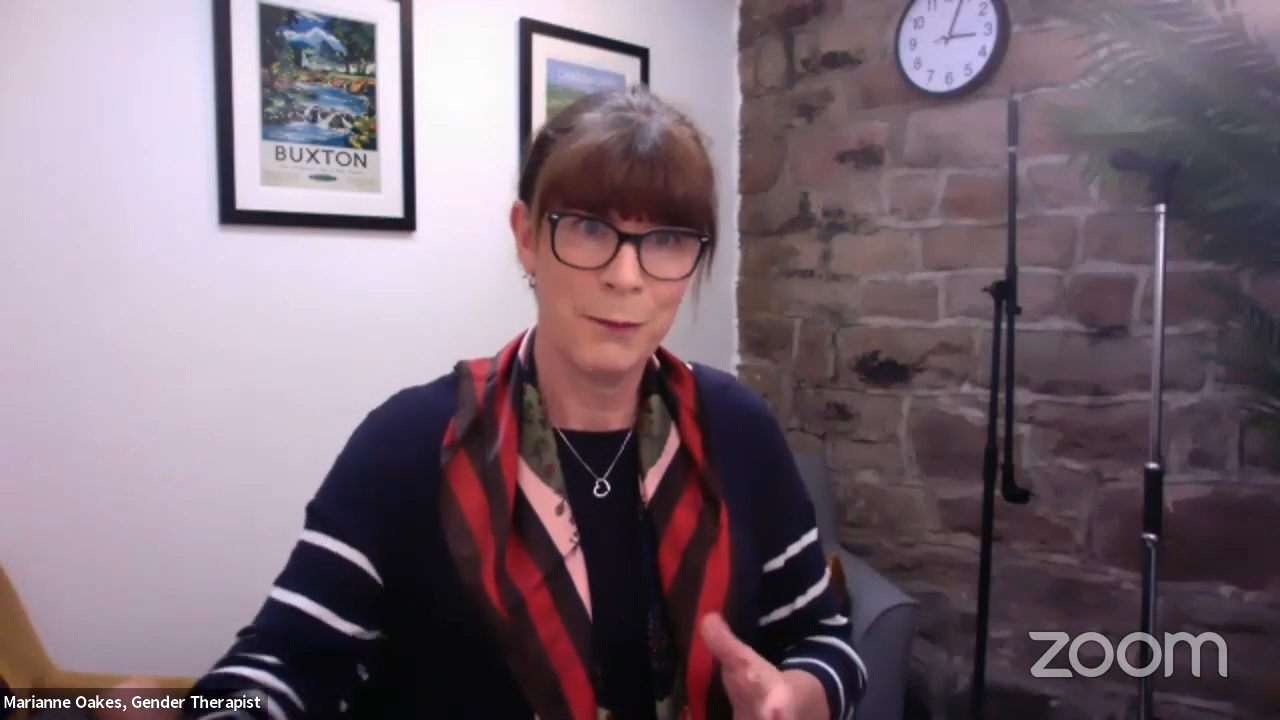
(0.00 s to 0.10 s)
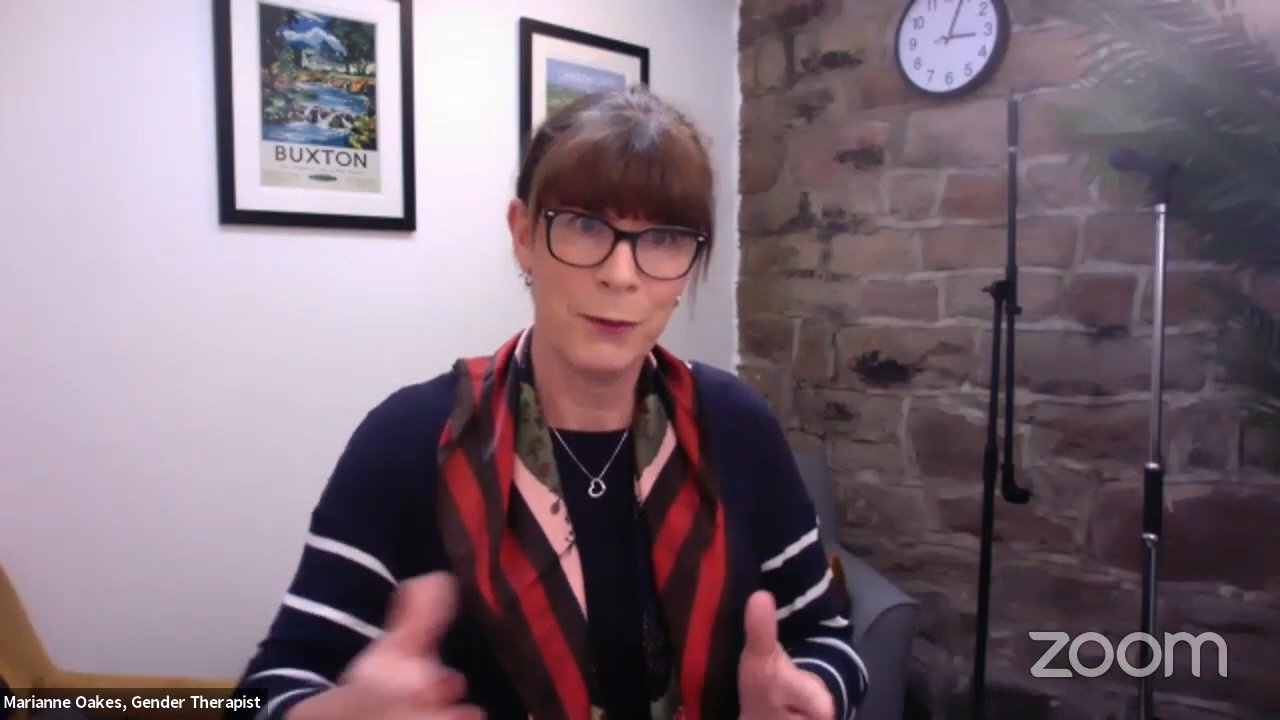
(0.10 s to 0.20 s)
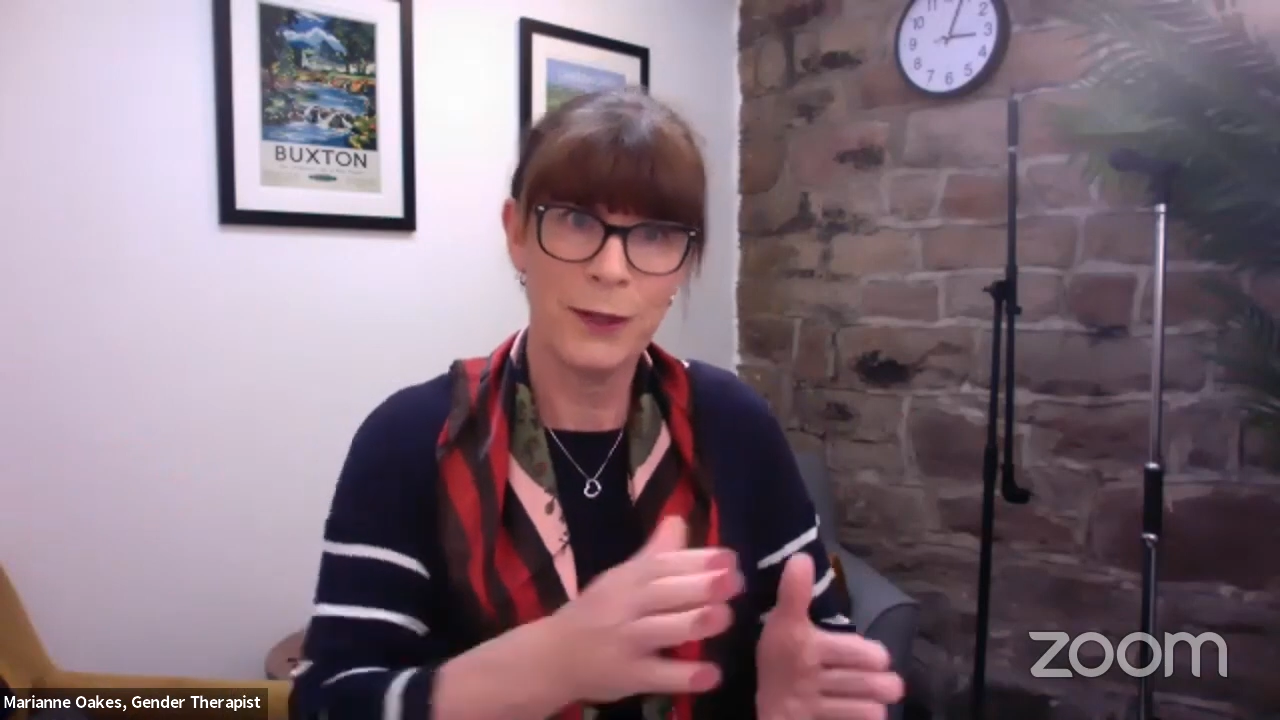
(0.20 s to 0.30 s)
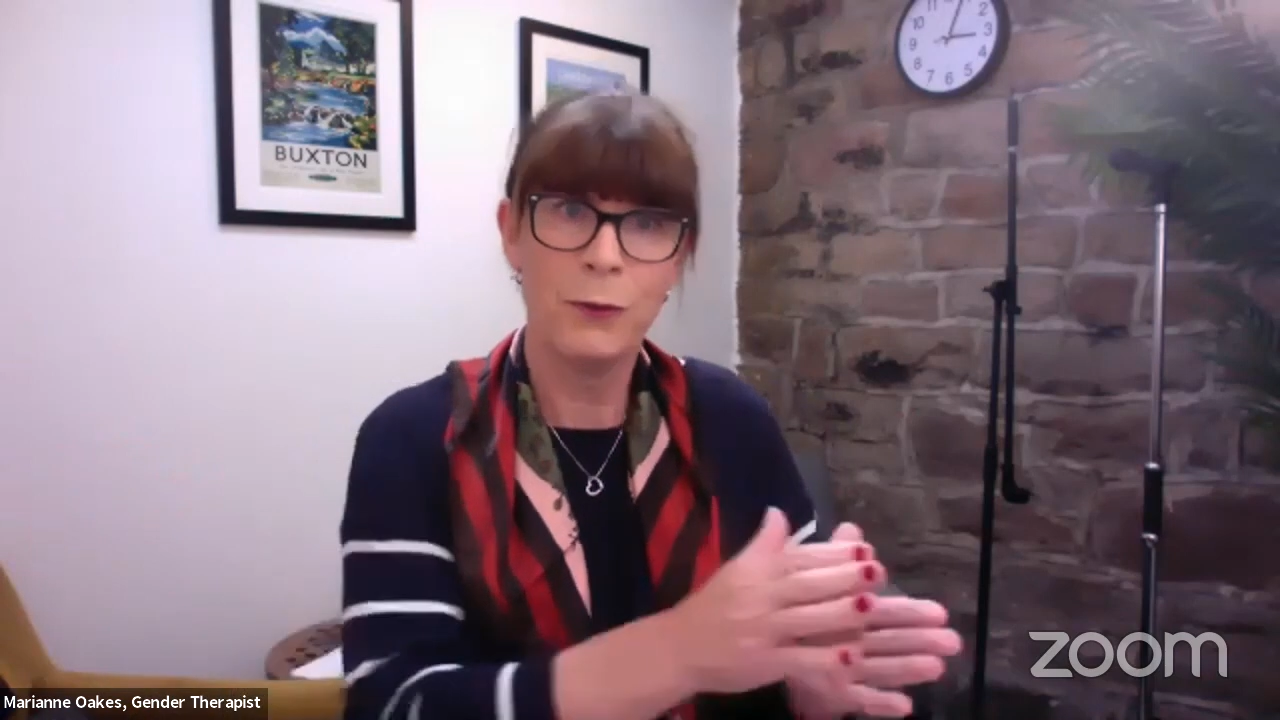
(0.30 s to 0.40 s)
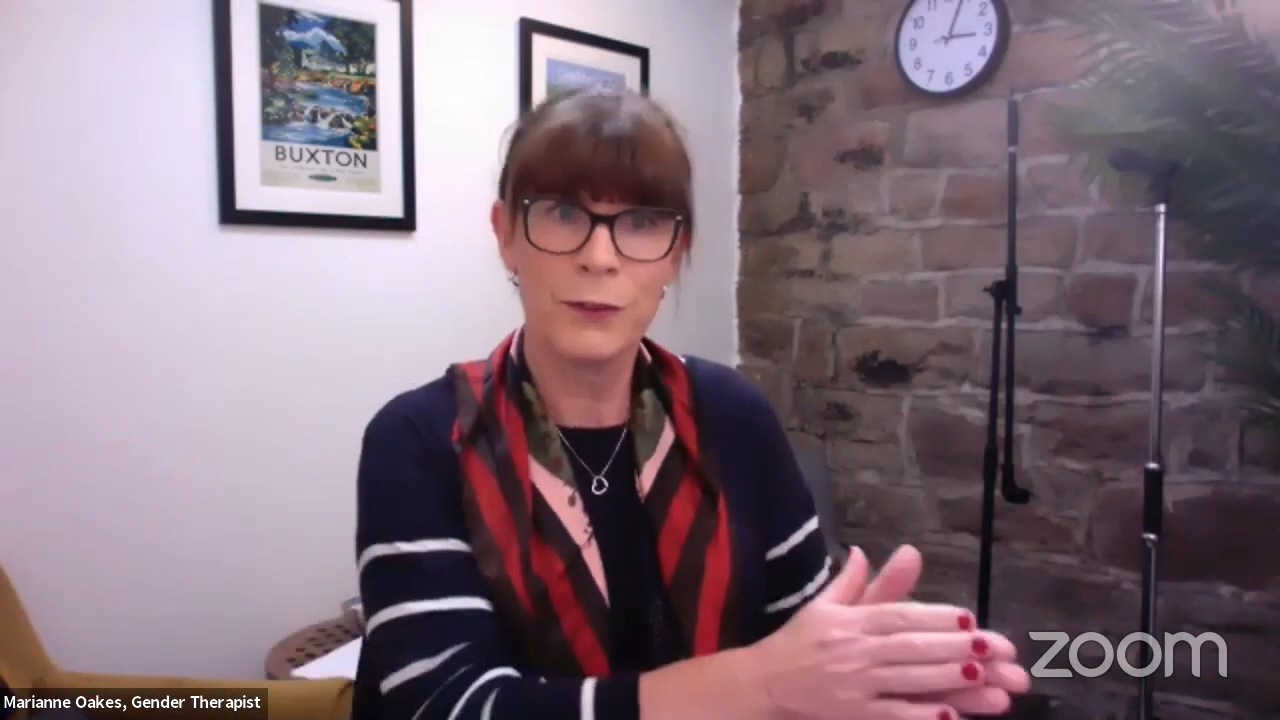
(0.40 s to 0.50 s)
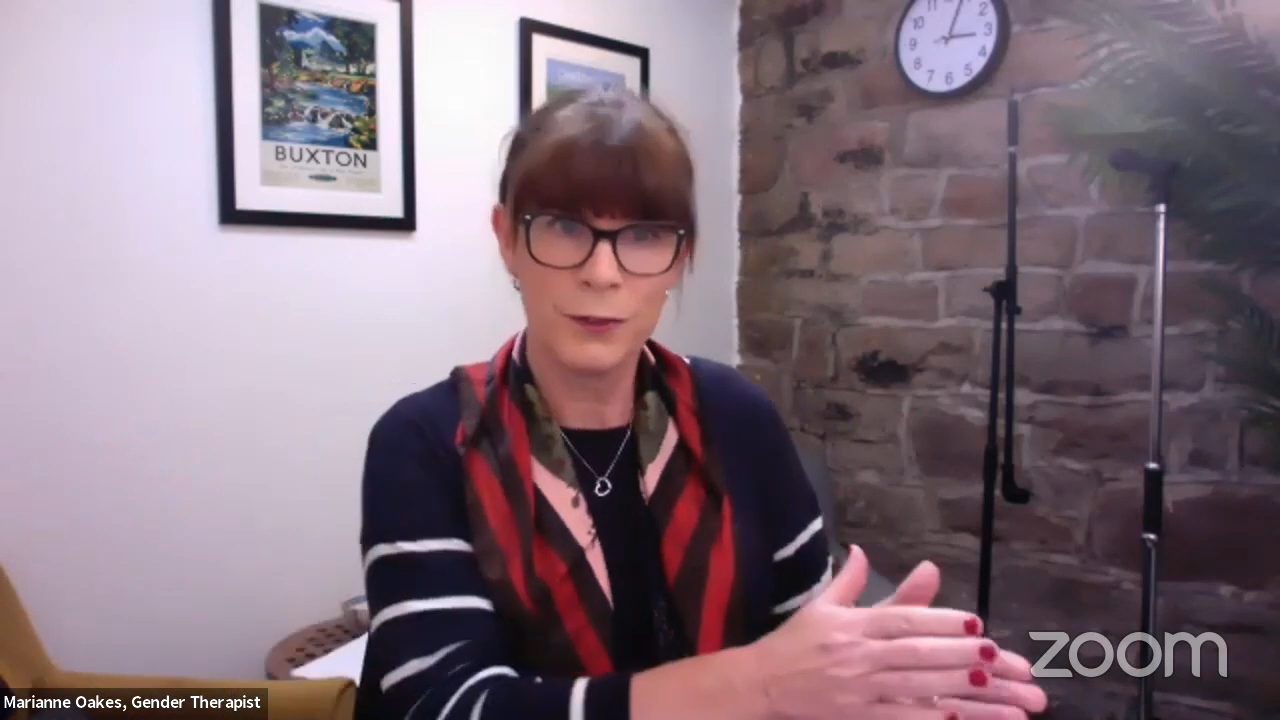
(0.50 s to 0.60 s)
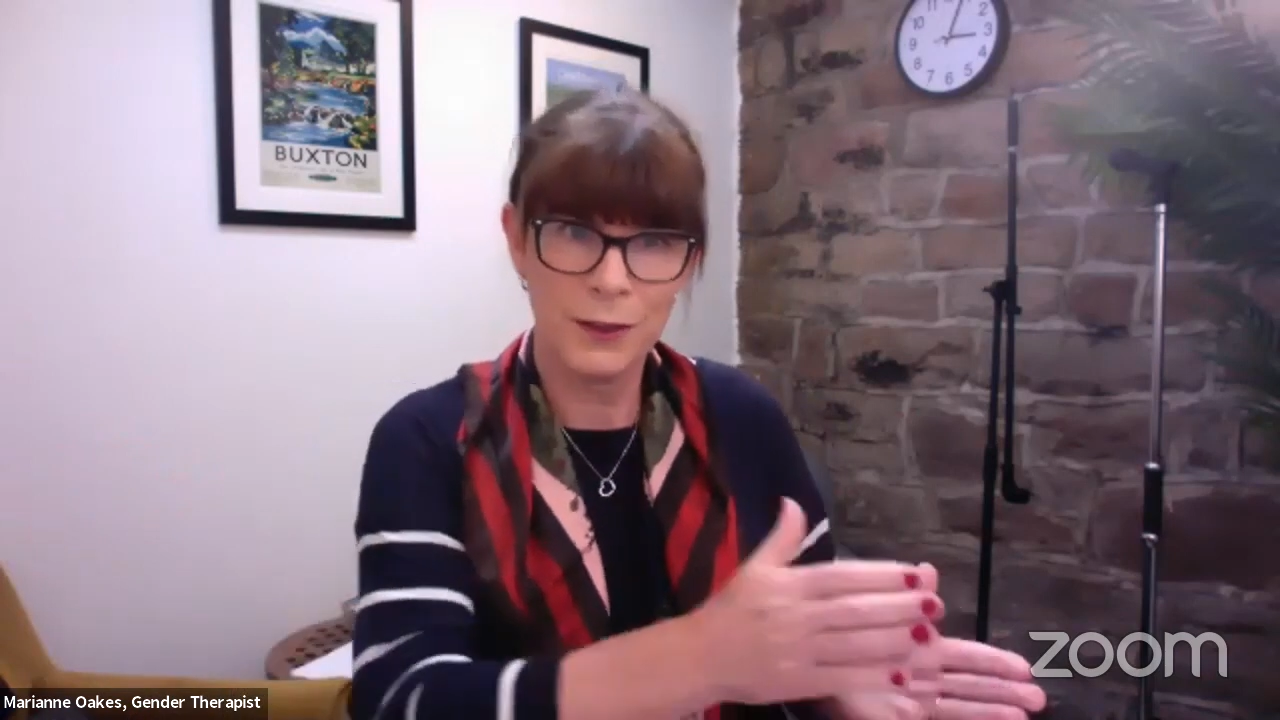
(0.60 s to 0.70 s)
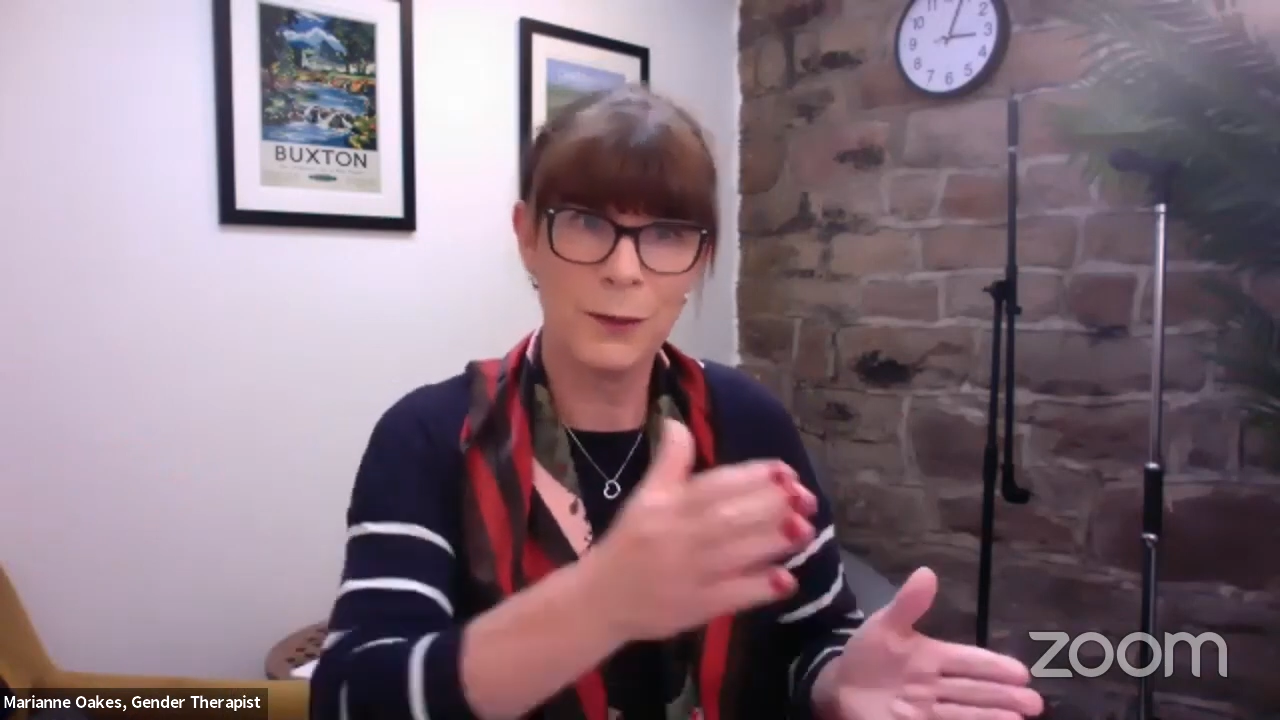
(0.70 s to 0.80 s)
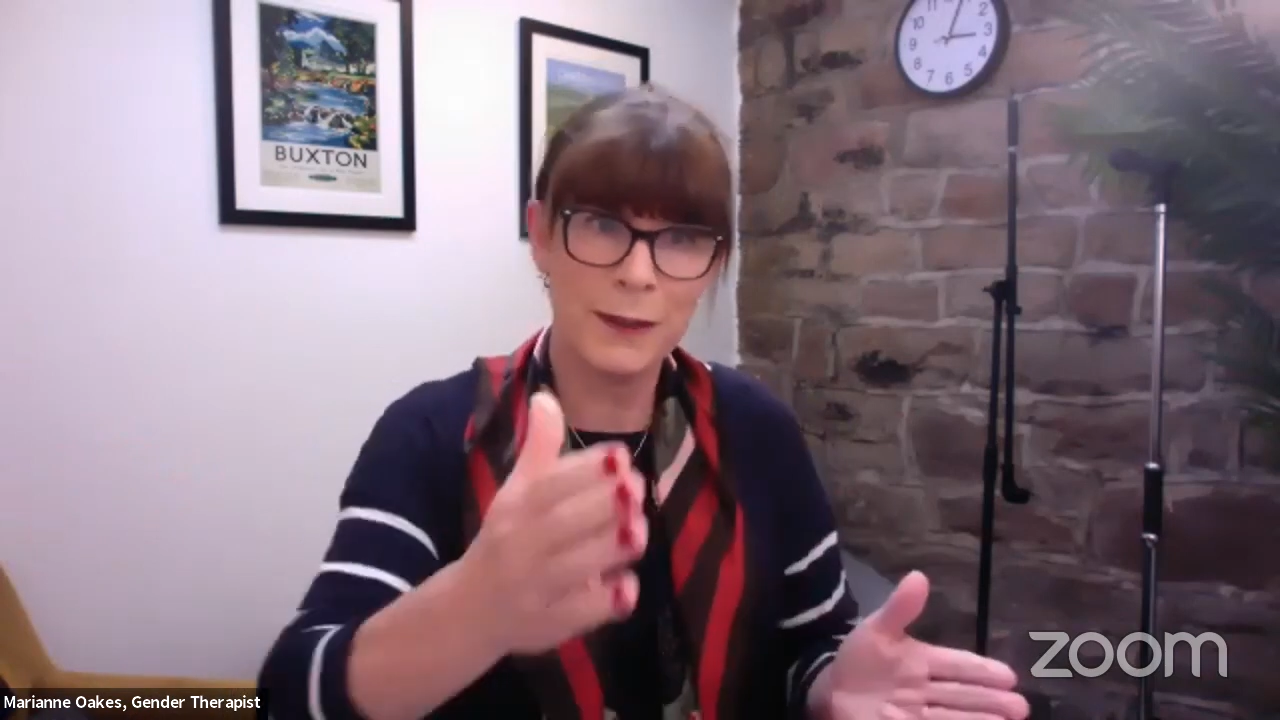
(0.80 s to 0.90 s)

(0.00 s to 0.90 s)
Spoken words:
but there will have still